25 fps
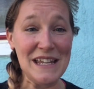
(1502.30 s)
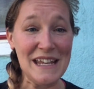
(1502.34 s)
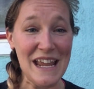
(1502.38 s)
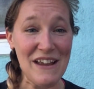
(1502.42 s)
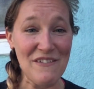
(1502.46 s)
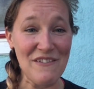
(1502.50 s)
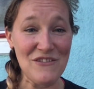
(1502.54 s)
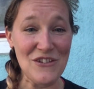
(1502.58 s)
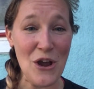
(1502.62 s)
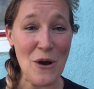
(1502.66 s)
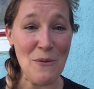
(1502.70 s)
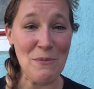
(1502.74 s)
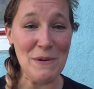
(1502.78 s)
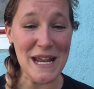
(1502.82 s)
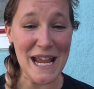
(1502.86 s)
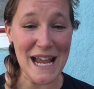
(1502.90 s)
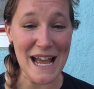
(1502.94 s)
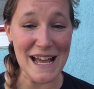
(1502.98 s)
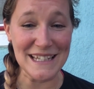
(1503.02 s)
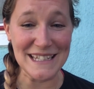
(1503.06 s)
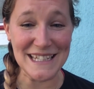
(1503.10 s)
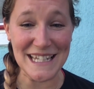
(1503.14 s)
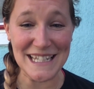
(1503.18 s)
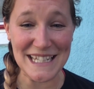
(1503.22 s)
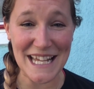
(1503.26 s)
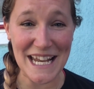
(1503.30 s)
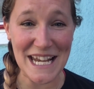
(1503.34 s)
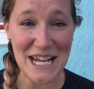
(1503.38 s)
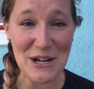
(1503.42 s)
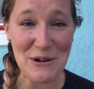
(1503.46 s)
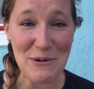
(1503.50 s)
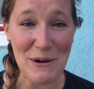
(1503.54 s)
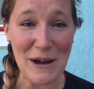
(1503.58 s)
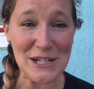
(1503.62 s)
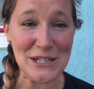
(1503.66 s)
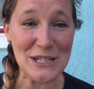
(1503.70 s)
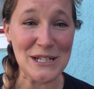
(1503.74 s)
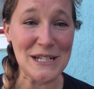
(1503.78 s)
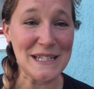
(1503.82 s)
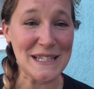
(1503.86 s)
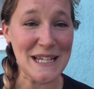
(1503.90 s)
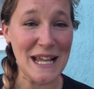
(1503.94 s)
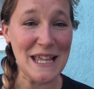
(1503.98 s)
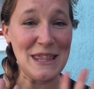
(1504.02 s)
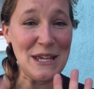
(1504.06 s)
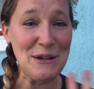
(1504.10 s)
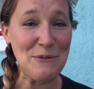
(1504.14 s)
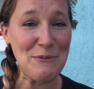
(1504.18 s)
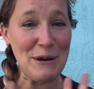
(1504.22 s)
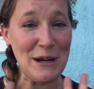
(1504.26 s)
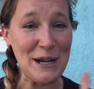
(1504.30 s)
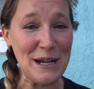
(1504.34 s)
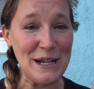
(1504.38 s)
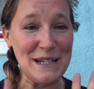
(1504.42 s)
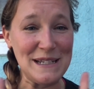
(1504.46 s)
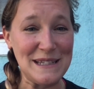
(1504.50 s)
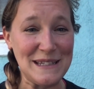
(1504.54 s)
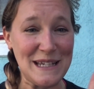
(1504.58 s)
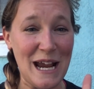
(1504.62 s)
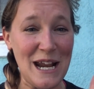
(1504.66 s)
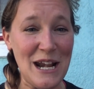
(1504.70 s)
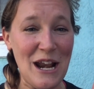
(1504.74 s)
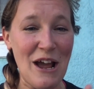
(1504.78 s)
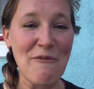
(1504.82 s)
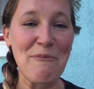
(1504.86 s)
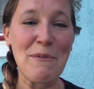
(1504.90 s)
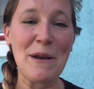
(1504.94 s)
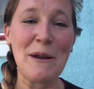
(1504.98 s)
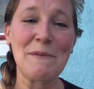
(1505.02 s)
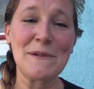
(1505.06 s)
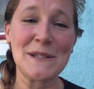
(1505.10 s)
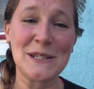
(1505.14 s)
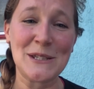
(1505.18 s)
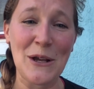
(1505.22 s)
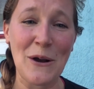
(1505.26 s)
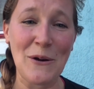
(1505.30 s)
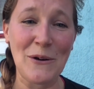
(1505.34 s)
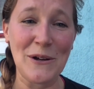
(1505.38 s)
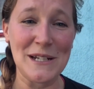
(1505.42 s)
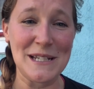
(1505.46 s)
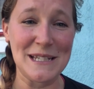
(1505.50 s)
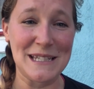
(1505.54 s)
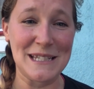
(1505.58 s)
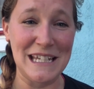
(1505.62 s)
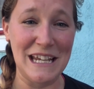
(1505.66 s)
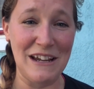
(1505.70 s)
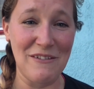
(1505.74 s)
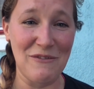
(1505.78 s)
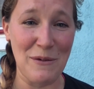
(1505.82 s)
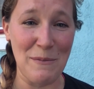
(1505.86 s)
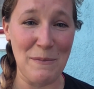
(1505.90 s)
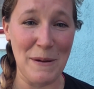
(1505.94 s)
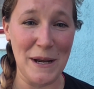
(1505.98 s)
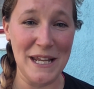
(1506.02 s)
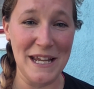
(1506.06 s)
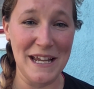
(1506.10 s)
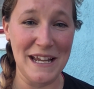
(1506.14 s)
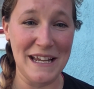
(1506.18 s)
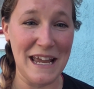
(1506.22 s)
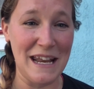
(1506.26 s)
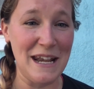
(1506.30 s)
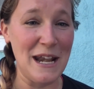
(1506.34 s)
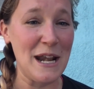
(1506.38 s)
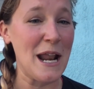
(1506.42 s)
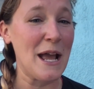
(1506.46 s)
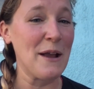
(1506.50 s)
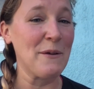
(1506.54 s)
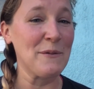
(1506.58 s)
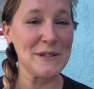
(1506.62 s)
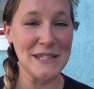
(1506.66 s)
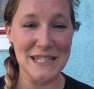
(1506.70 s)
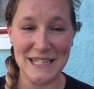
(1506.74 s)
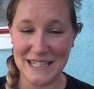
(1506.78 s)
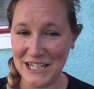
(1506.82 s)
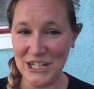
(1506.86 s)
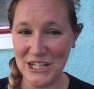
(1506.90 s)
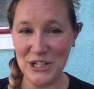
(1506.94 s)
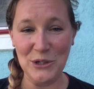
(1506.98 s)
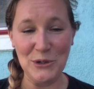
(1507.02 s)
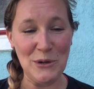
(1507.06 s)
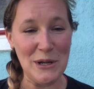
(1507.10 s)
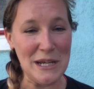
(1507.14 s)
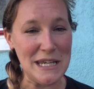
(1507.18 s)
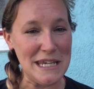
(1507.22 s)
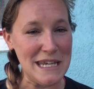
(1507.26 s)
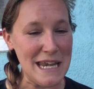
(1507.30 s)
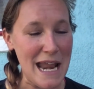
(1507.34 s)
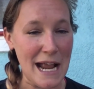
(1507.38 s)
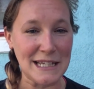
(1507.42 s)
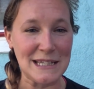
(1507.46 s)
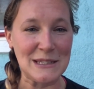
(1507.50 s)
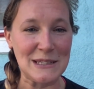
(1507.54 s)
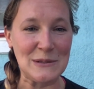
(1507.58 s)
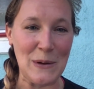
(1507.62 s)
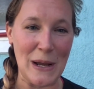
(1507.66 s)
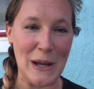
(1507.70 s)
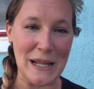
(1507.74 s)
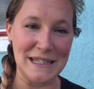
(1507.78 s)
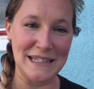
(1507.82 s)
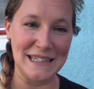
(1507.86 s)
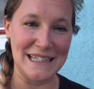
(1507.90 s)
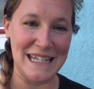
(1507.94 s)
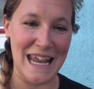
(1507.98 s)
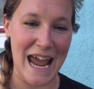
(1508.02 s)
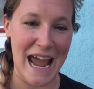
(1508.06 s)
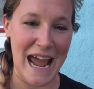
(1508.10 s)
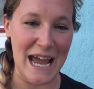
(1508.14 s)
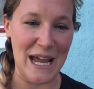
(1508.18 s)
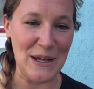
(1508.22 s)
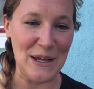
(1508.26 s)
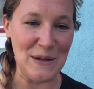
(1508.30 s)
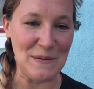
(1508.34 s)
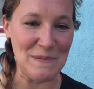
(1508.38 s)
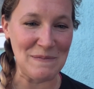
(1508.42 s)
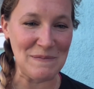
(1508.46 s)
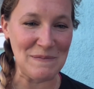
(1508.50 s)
if nobody else has any questions, I think we're going to sign off, but it was so good to see everybody again, and I will see you next Wednesday.